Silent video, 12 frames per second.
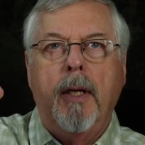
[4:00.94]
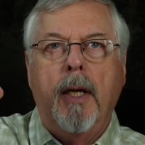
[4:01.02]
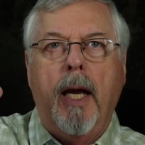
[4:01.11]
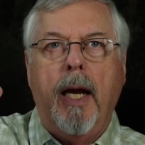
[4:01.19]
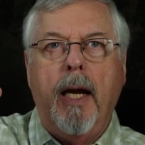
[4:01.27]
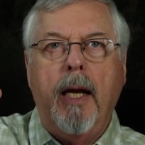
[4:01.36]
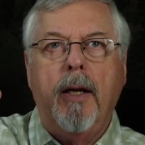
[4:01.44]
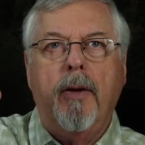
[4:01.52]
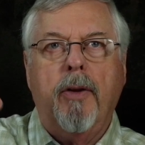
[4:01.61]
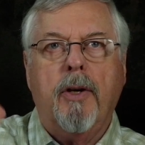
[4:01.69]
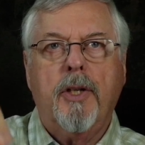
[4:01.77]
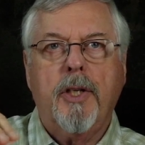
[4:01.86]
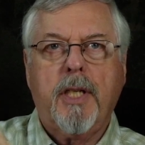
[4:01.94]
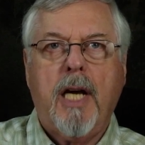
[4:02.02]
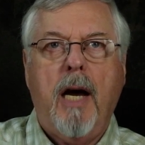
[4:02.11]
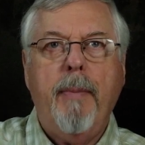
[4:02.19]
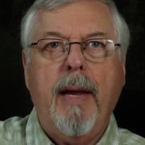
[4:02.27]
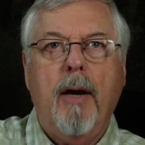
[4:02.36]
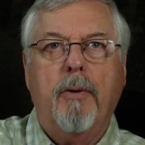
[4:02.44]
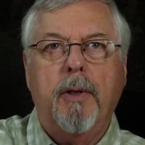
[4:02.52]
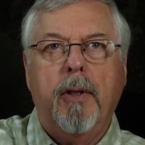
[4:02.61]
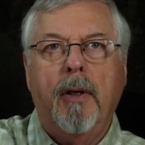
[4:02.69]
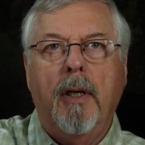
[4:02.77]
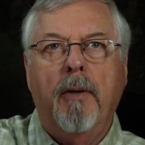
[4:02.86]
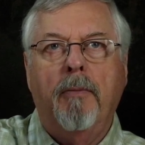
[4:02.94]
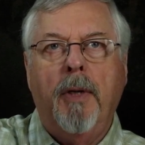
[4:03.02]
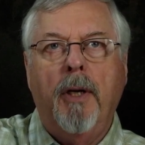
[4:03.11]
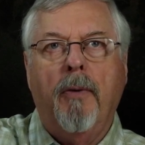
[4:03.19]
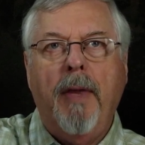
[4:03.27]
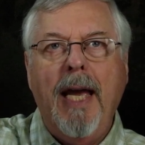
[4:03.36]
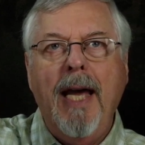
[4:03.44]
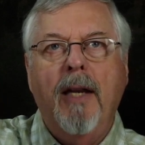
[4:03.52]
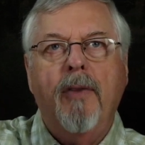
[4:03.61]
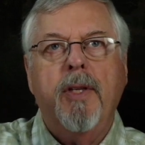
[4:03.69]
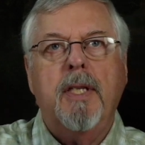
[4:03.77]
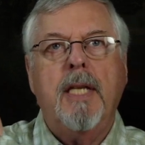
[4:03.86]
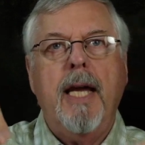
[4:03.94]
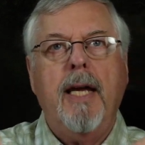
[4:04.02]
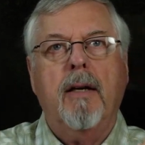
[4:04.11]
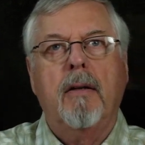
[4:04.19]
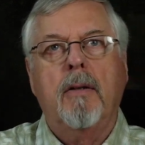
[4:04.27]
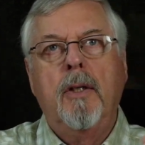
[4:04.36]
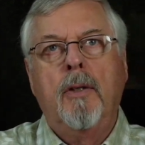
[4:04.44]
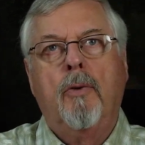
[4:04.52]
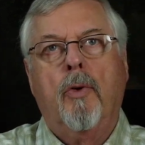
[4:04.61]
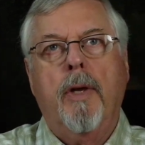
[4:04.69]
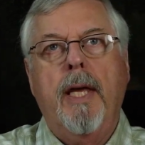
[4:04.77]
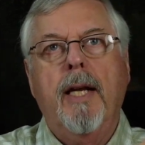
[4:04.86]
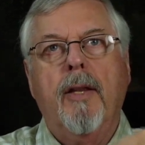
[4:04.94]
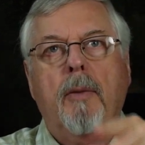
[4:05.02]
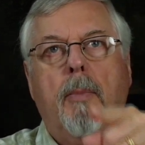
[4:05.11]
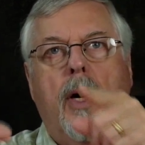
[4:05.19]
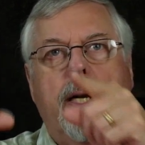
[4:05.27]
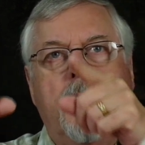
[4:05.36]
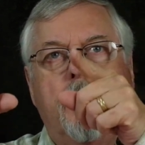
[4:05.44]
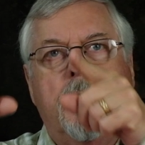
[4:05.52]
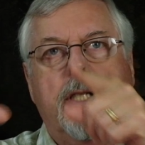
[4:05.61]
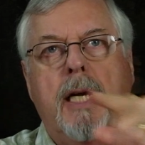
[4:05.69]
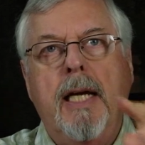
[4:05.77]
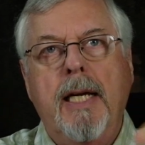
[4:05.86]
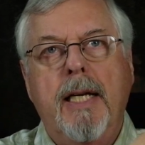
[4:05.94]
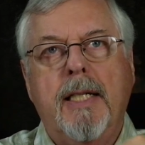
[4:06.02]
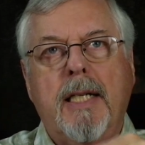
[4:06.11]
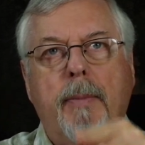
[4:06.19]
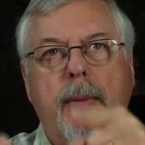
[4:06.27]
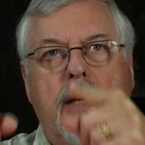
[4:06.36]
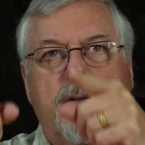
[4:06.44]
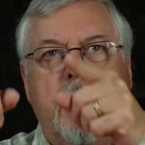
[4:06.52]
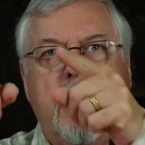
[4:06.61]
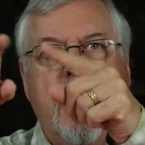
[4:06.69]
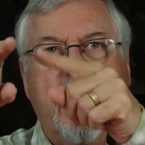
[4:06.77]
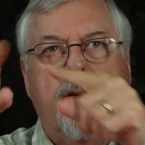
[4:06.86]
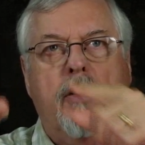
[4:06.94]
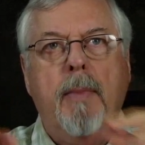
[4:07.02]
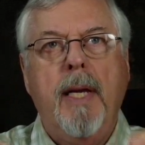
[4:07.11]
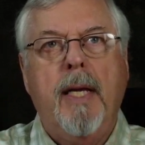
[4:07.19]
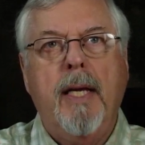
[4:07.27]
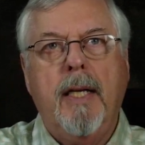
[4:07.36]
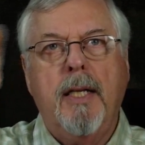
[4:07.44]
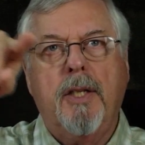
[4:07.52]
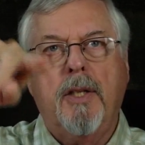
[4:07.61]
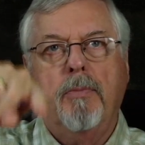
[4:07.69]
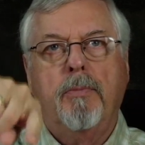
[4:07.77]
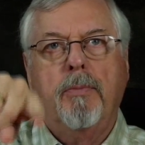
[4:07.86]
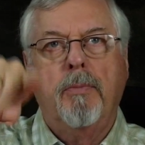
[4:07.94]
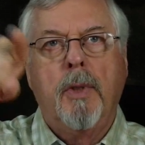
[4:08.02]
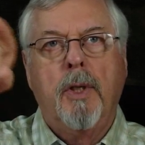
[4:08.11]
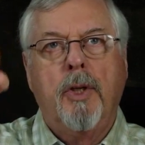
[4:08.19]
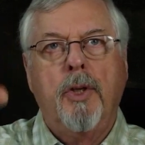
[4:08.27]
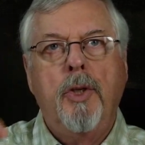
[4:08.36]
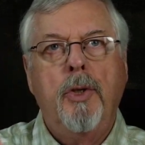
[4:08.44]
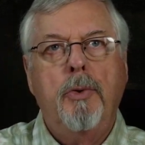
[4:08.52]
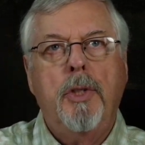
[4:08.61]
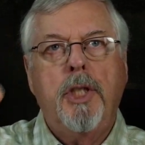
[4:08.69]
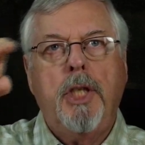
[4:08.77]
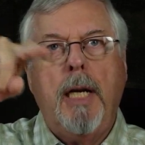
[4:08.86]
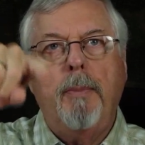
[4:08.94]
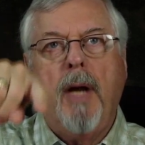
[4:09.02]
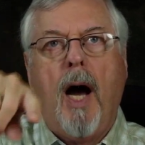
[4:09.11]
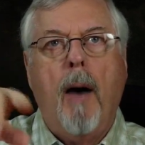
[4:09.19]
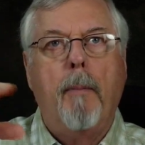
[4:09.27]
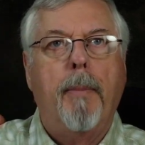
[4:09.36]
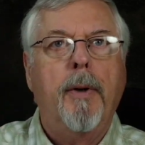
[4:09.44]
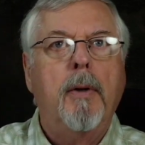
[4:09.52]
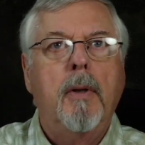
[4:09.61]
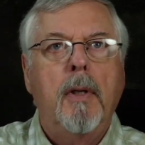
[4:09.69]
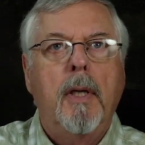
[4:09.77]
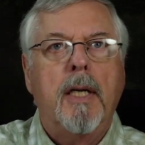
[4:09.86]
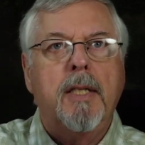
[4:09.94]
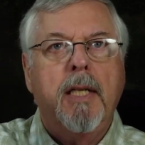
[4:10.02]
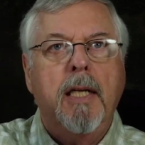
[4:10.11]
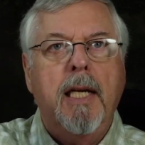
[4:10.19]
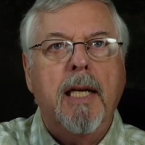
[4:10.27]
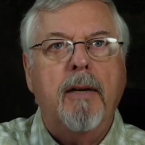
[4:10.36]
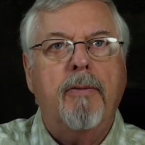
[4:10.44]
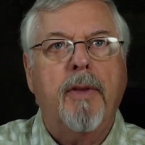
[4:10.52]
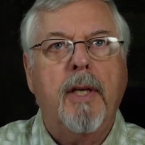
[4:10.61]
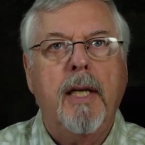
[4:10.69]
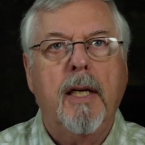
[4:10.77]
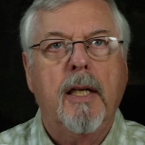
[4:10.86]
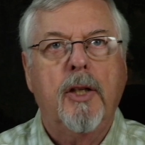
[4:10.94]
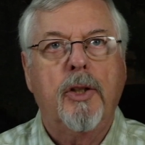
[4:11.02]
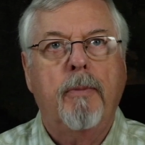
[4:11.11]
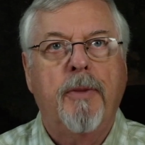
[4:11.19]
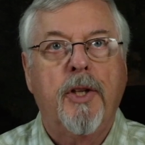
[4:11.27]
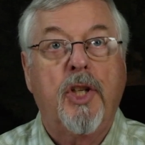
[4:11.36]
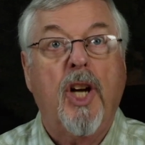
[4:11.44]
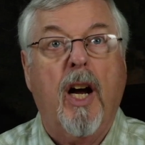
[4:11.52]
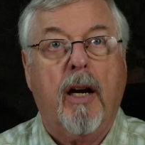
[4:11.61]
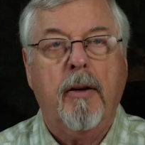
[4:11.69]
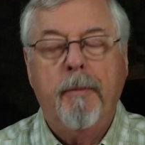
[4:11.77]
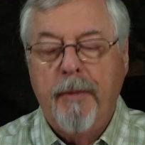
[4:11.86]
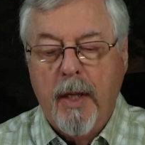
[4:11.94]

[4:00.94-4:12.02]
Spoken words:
and they're just coming out, you know, the head and the tail, or the head and the body I should say, is coming out together, making this U-shaped hump as they leave the shuck.